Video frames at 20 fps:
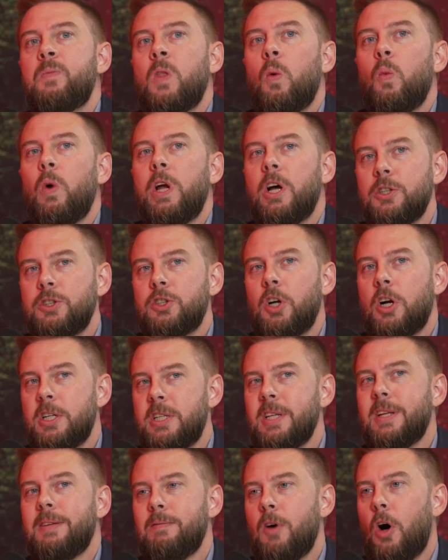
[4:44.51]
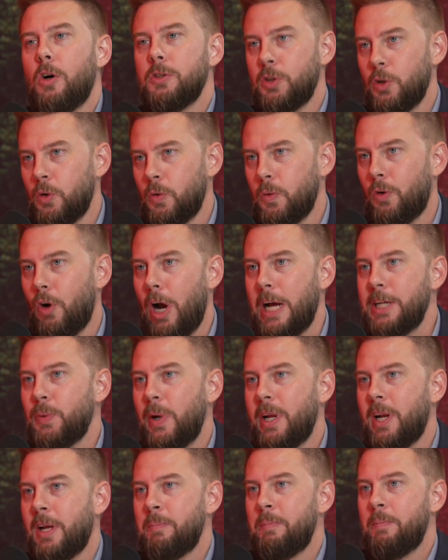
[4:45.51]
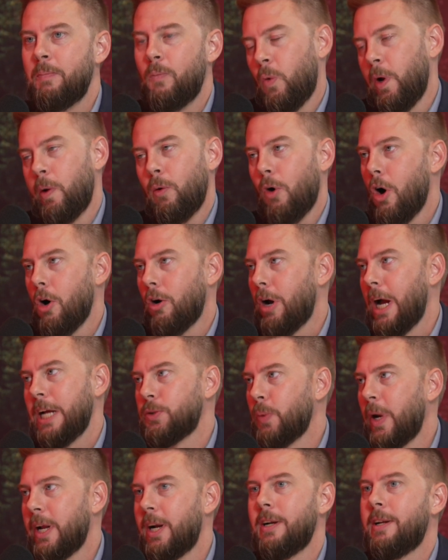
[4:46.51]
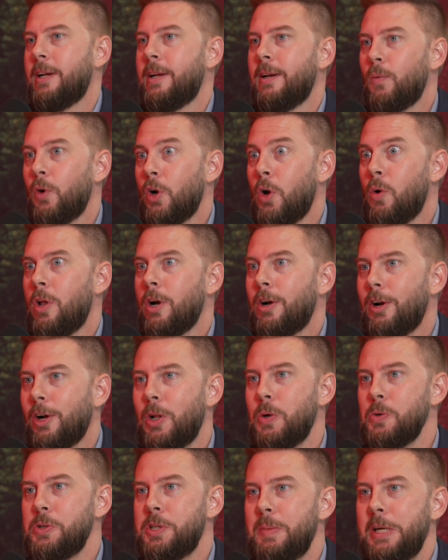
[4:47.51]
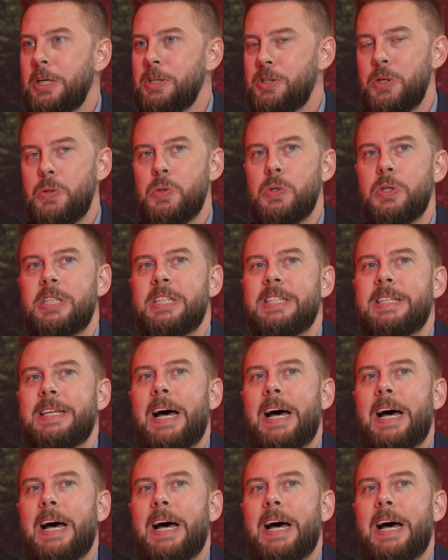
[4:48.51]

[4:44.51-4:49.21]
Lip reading: we all started to also graduate, and we were all graduated, and we're no longer close to being students.